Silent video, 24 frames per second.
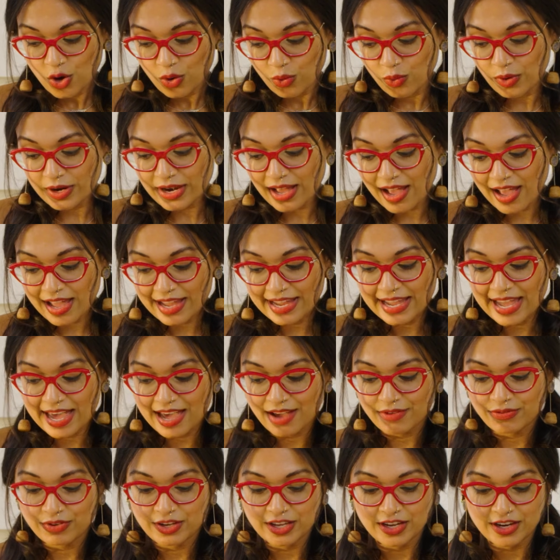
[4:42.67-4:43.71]
what I
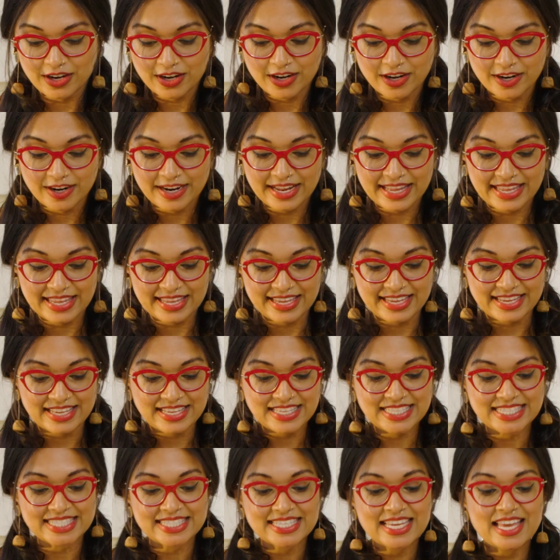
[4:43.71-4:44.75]
have here
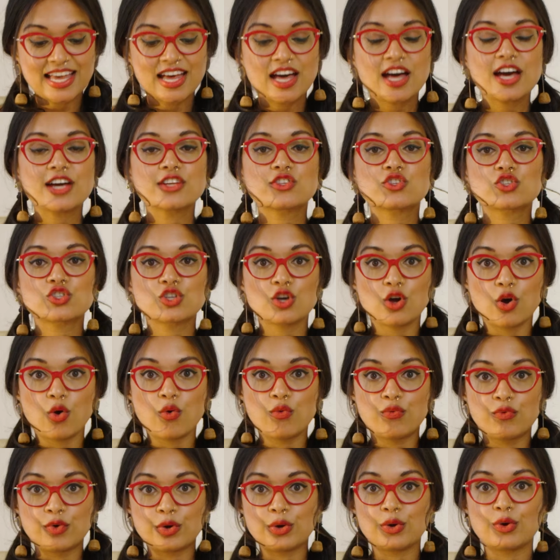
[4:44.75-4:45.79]
is a
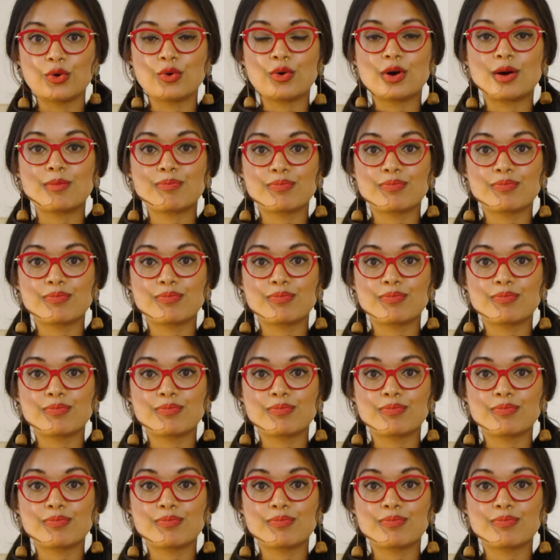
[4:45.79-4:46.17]
tofu